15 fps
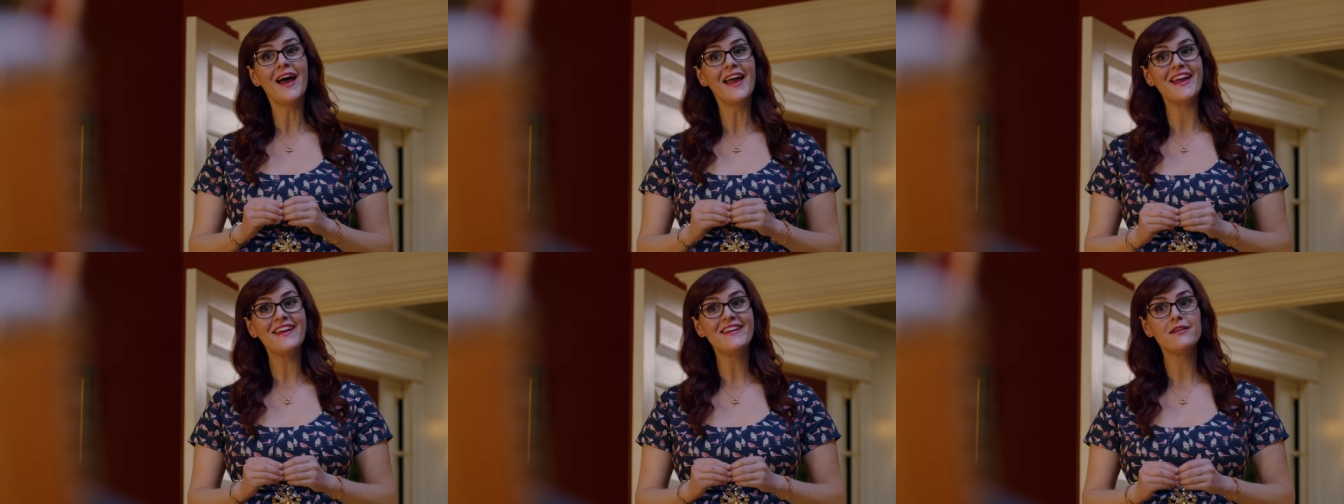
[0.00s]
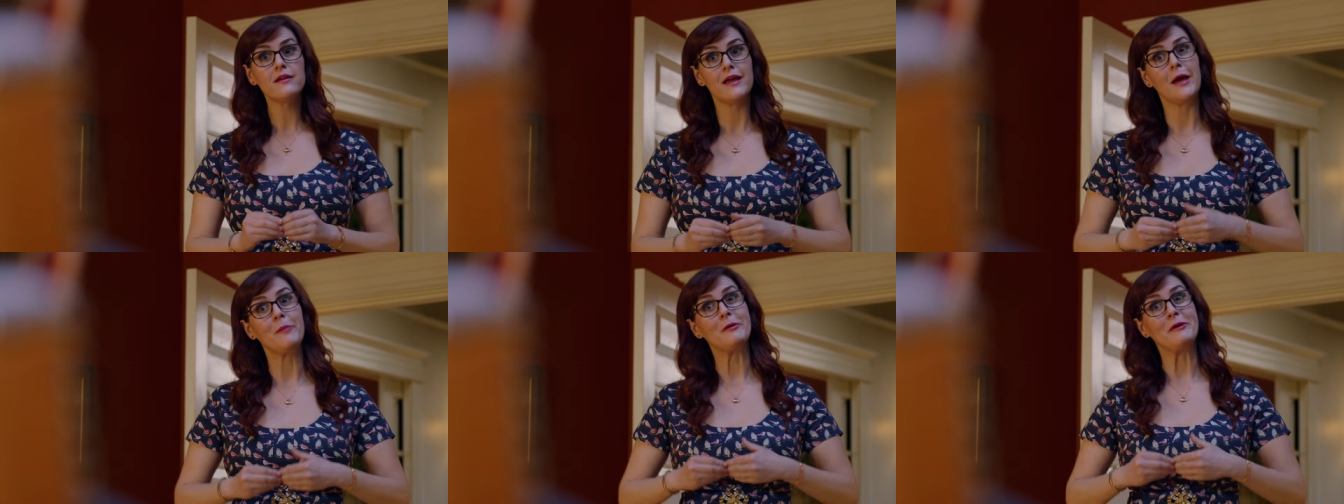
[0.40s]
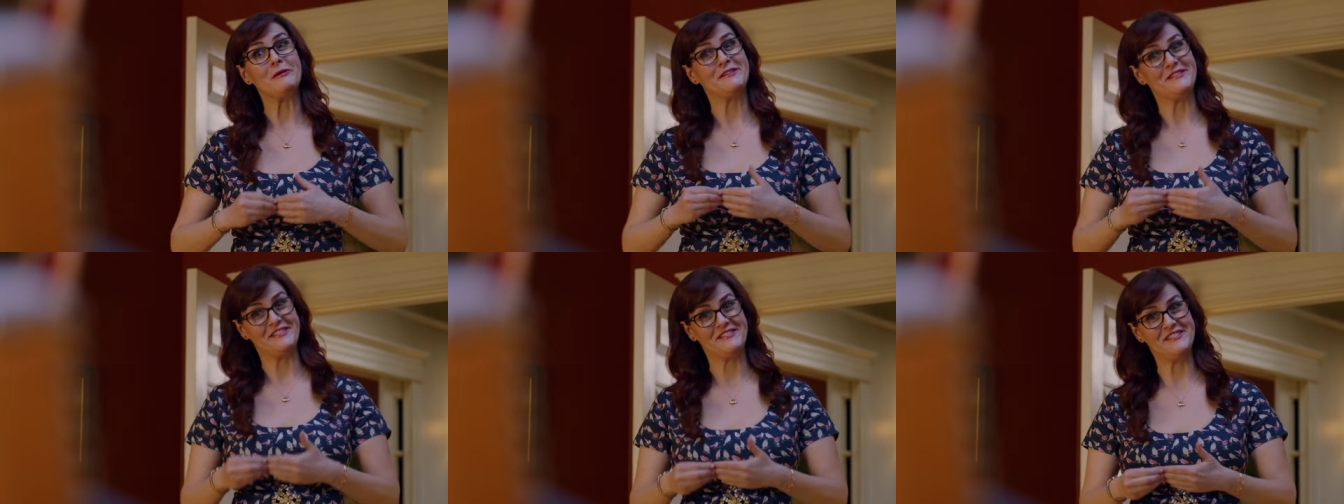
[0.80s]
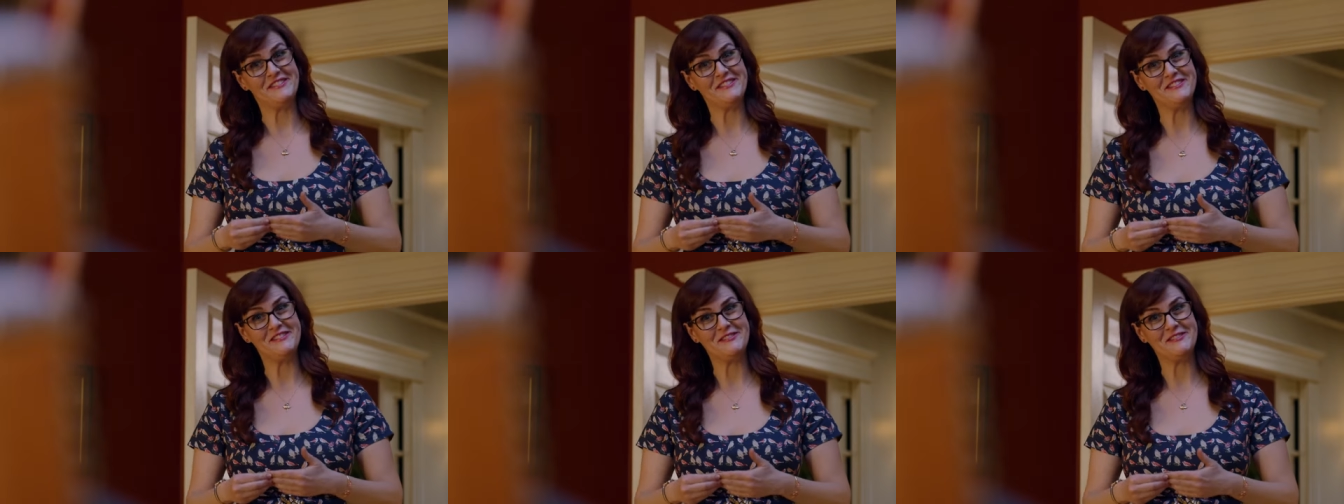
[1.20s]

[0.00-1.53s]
I am your assistant,